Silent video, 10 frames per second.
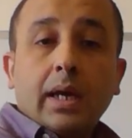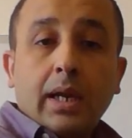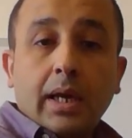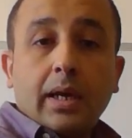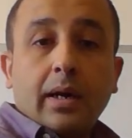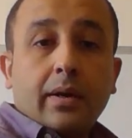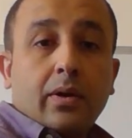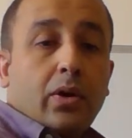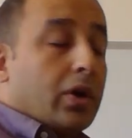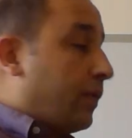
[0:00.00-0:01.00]
layer
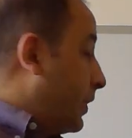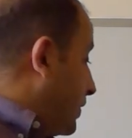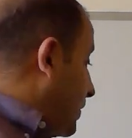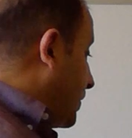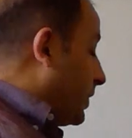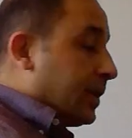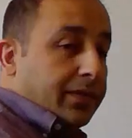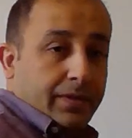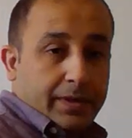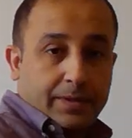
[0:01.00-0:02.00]
of the stationary
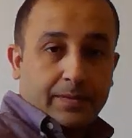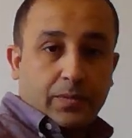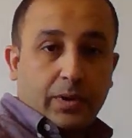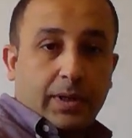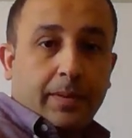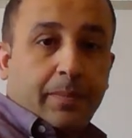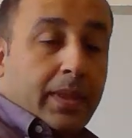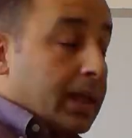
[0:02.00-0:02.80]
phase. Okay.